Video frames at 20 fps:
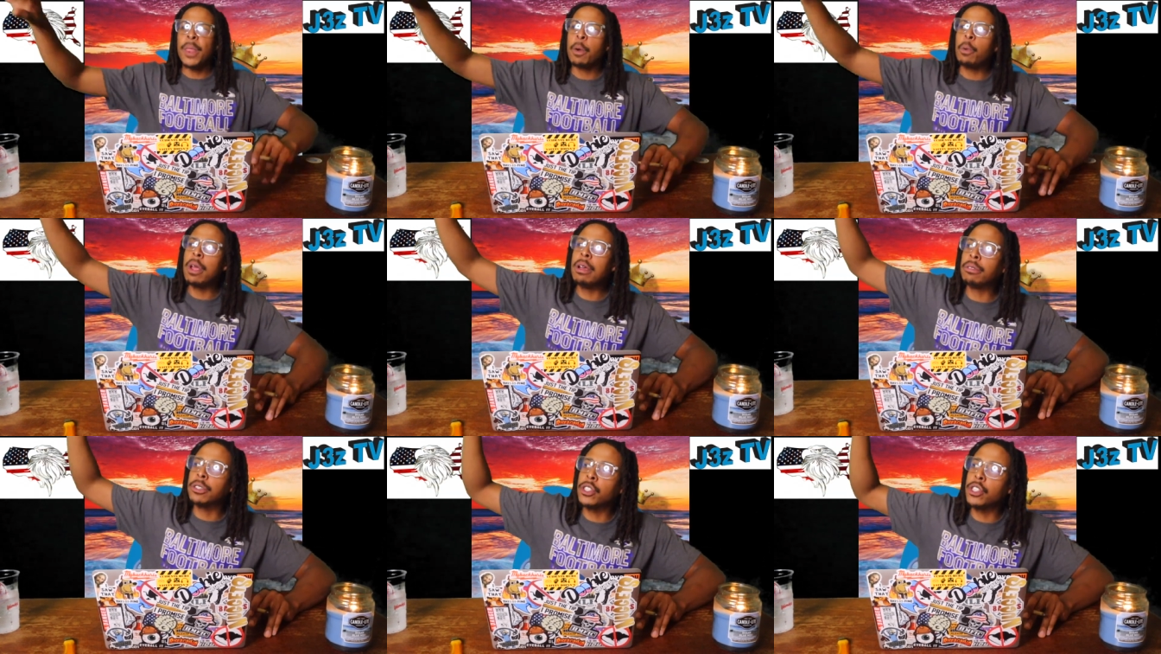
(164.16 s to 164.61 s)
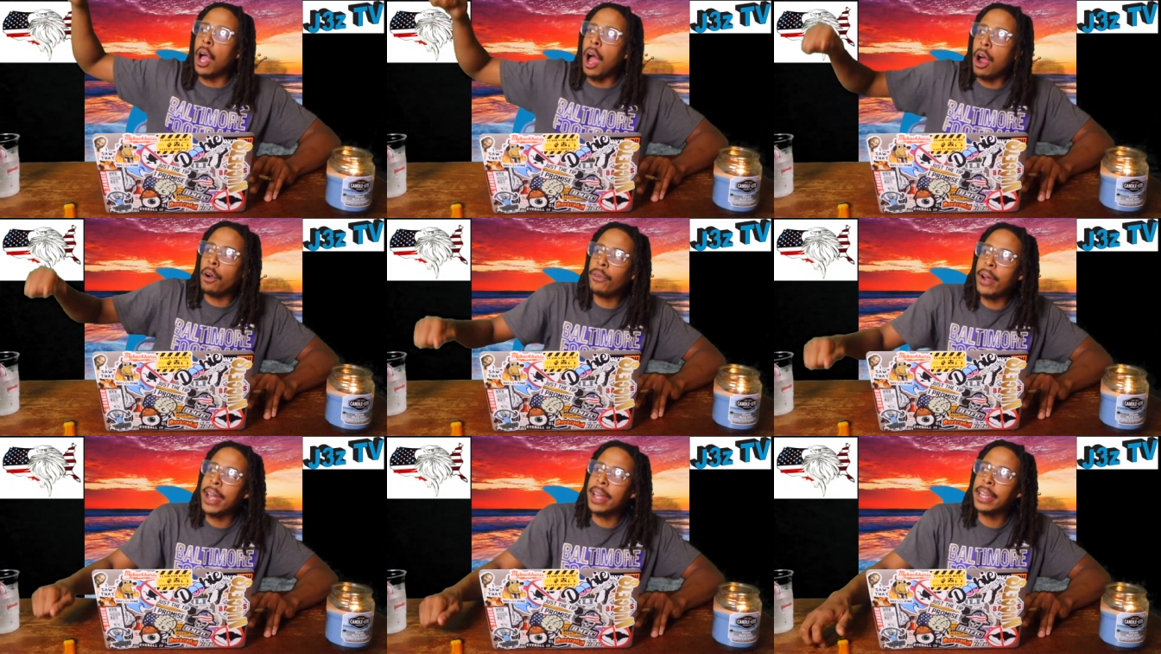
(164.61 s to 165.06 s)
we was
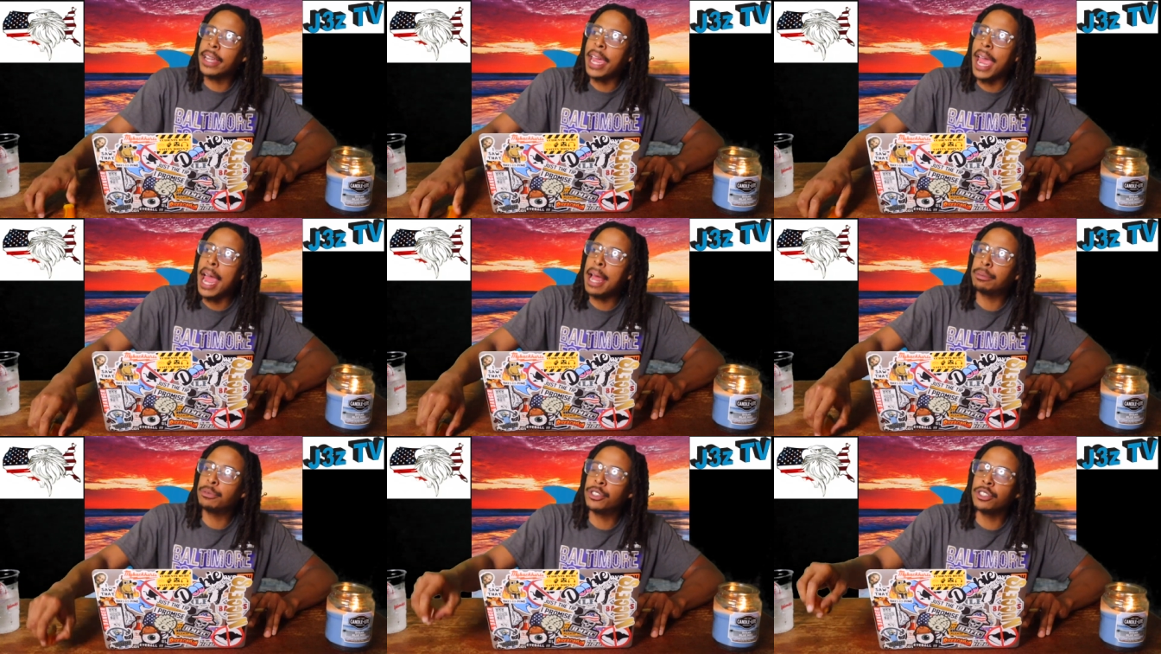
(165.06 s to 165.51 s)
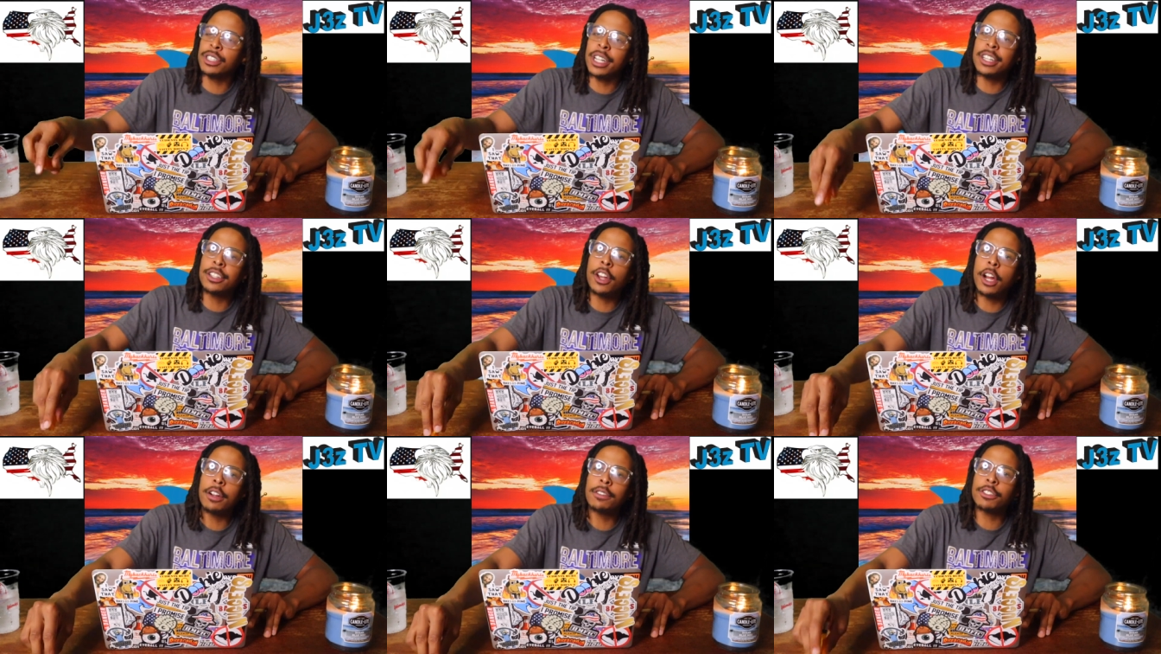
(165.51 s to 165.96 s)
already captured
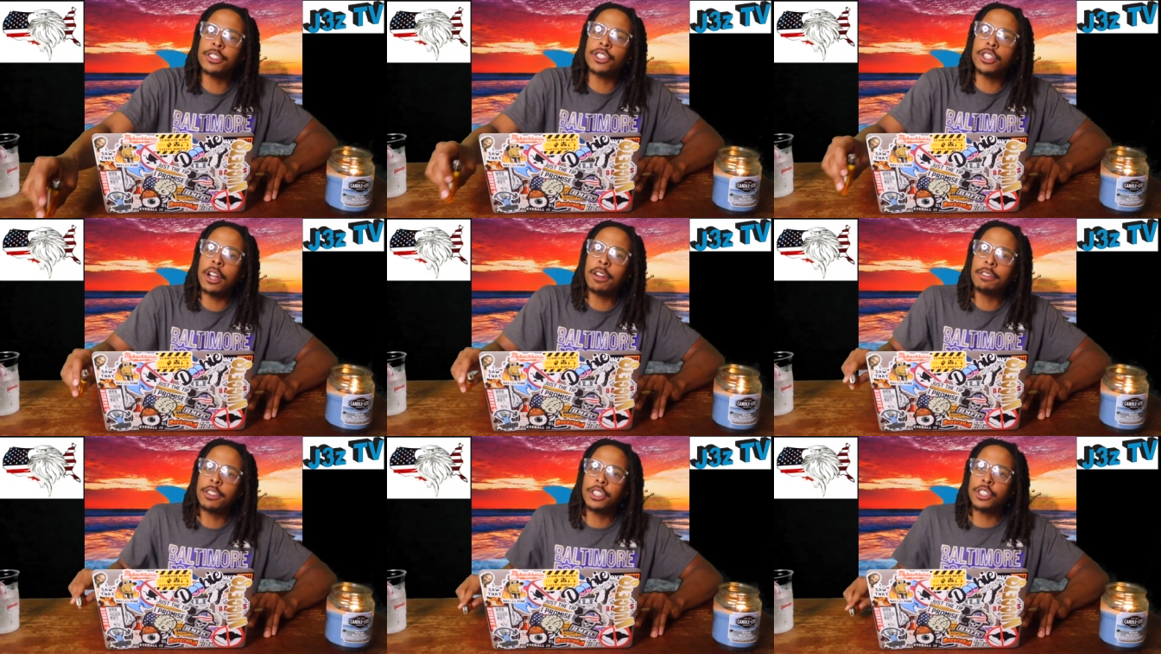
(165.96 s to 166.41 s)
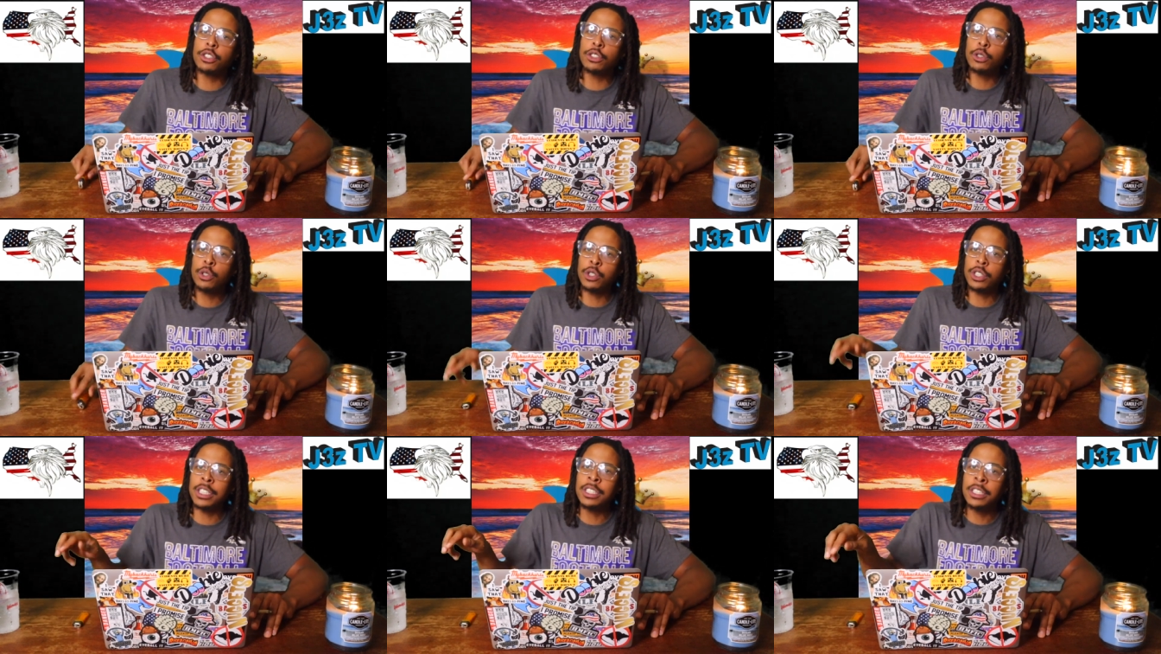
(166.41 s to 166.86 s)
in Durban
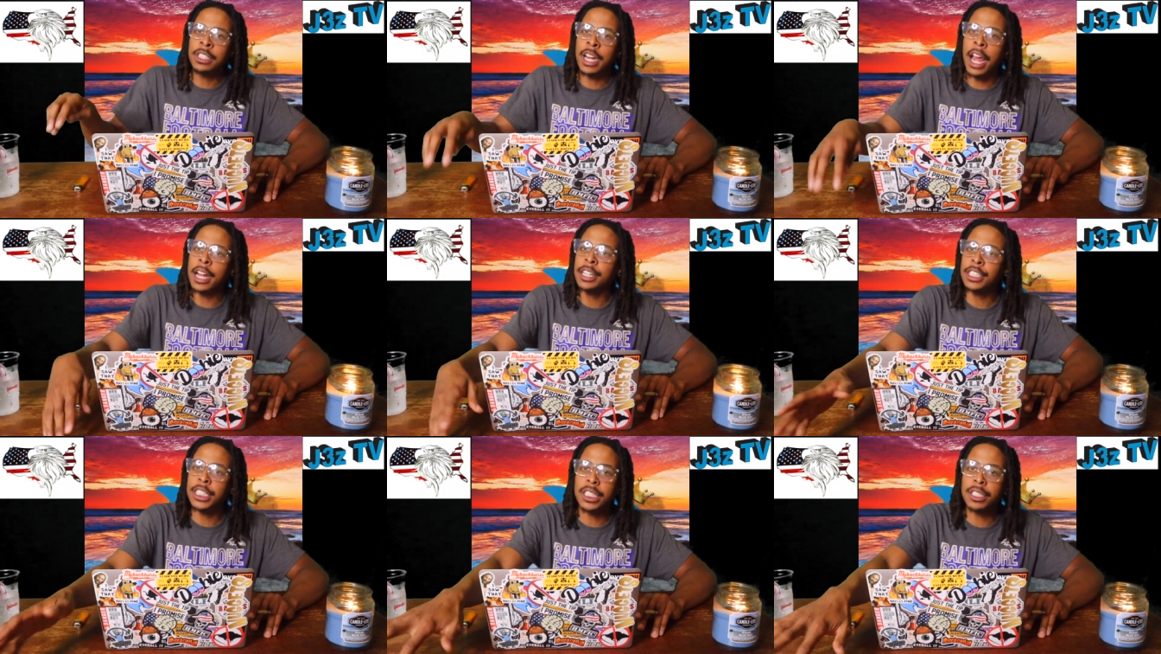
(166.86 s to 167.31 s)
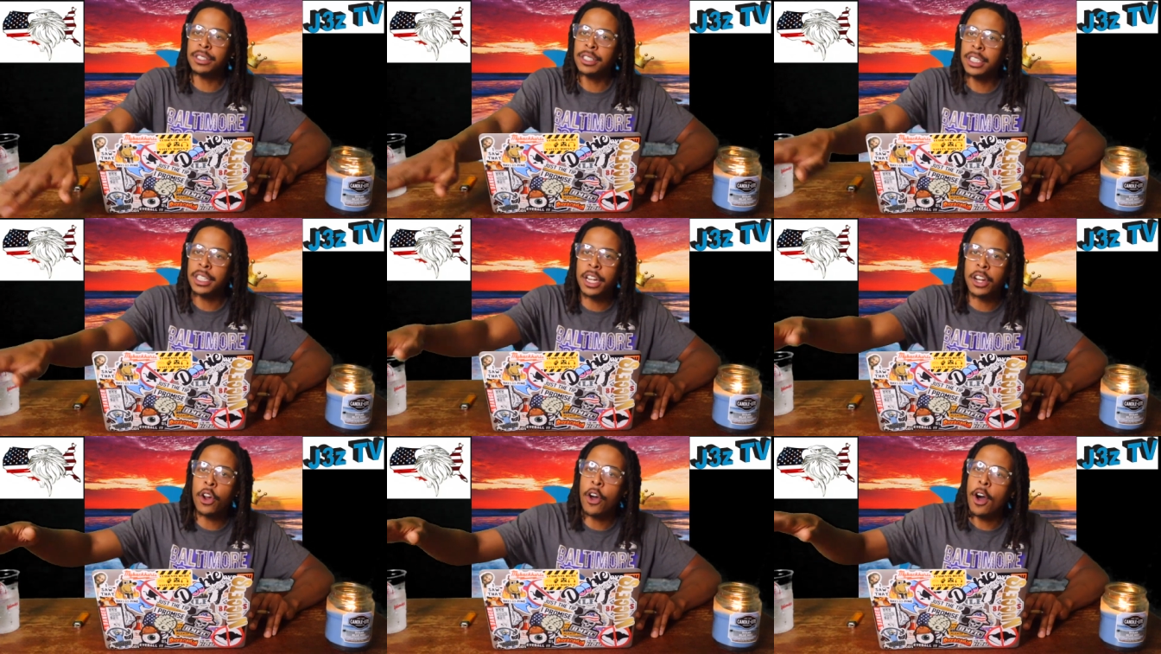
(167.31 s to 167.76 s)
servitude to the
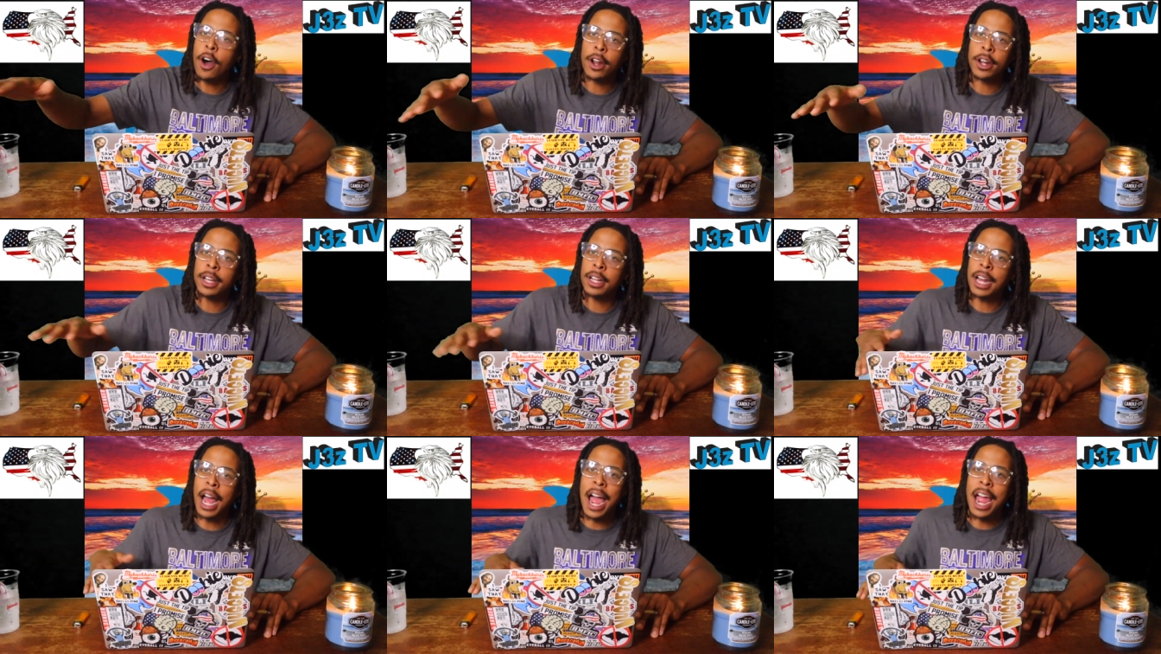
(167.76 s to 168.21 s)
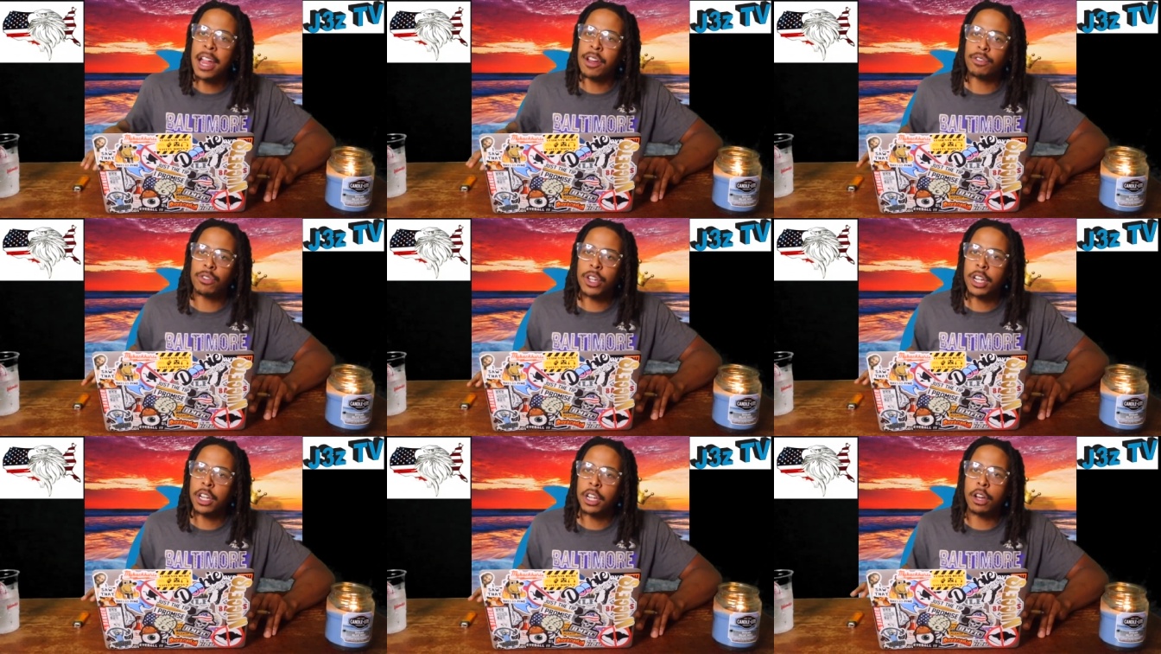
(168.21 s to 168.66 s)
Nigerian and all that
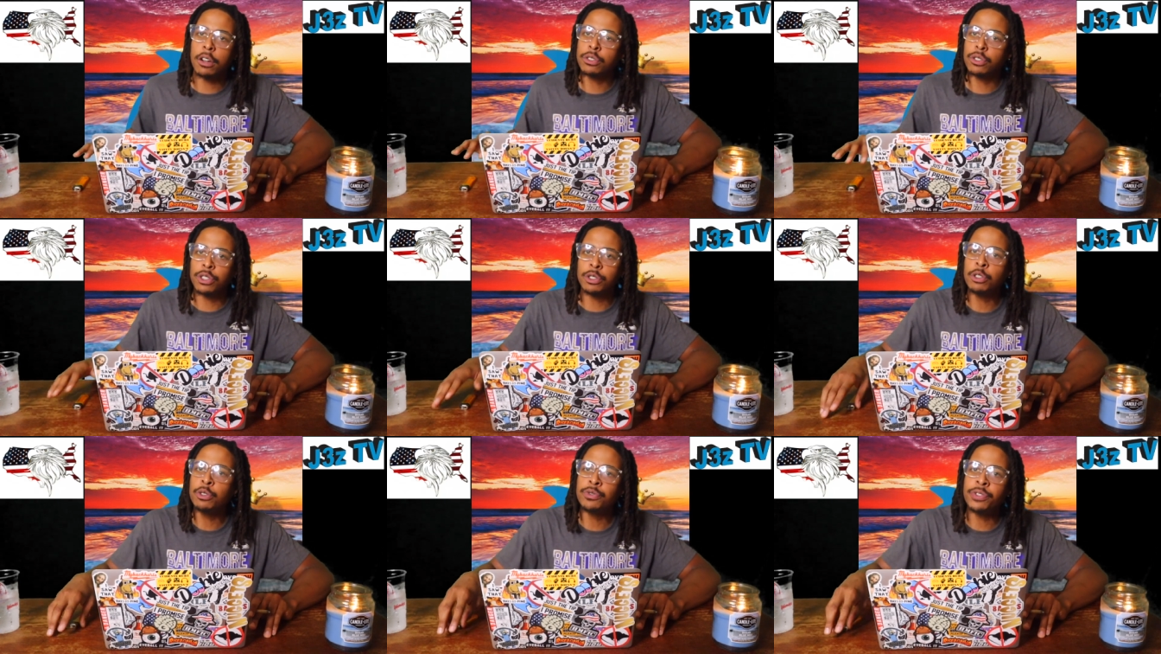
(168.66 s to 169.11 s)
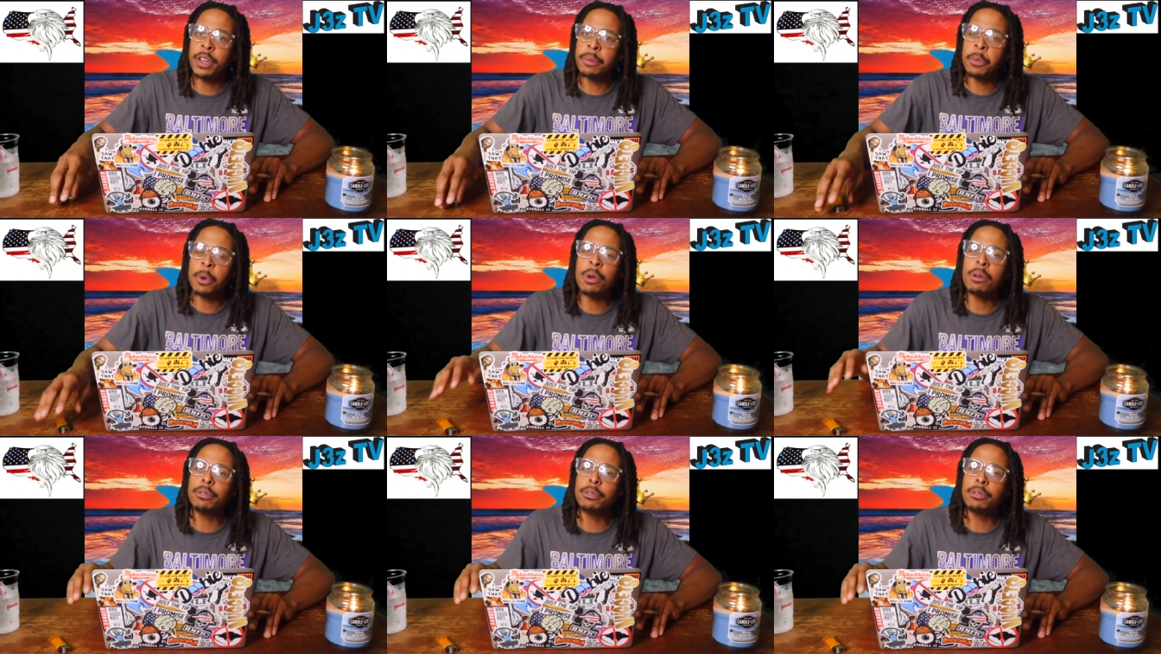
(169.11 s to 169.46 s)
ivory coast. You feel me?